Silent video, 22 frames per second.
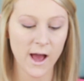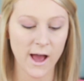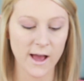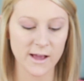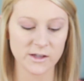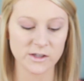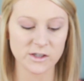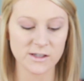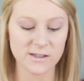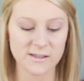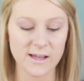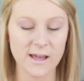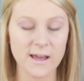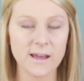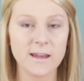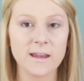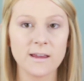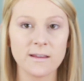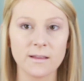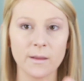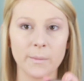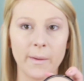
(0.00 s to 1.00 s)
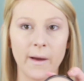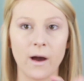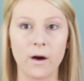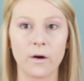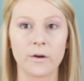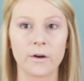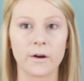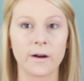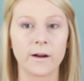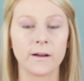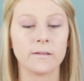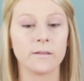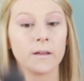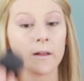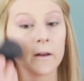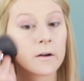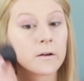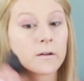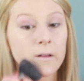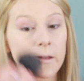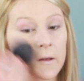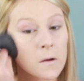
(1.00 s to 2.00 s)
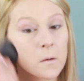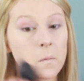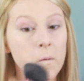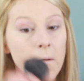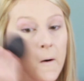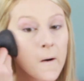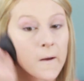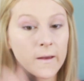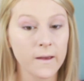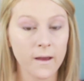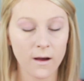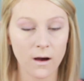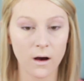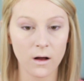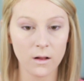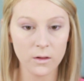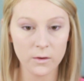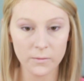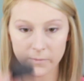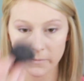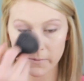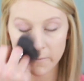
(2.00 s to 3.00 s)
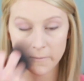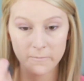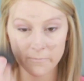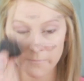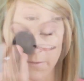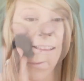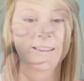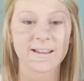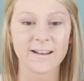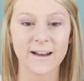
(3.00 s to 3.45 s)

And just taking the powder and literally applying it all over the face.